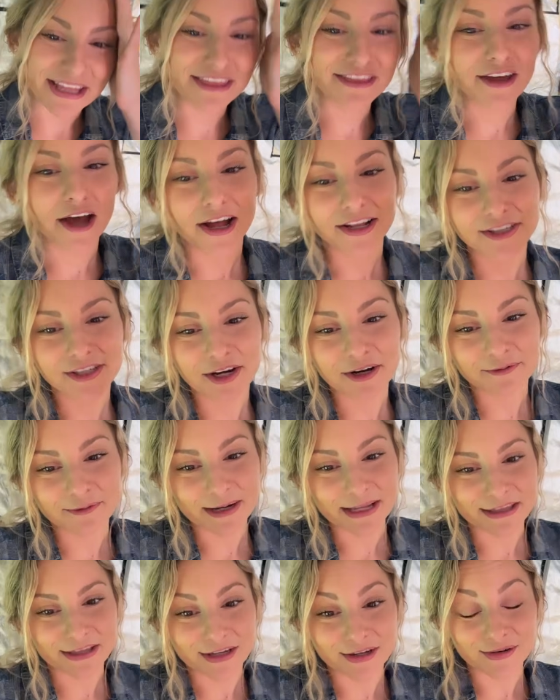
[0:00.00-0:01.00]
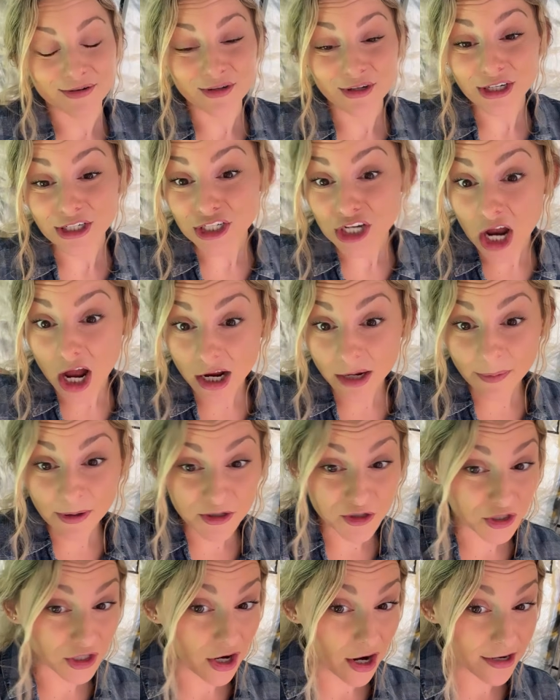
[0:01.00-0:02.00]
thoughts are with you. You could talk
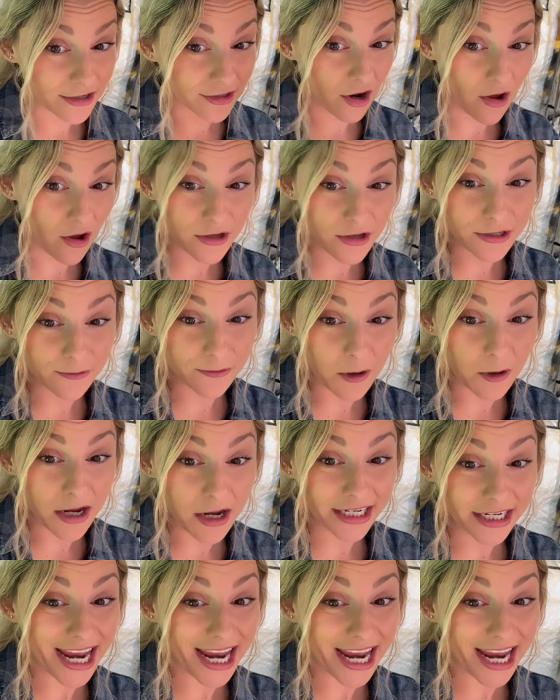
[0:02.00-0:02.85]
about your garden all you want,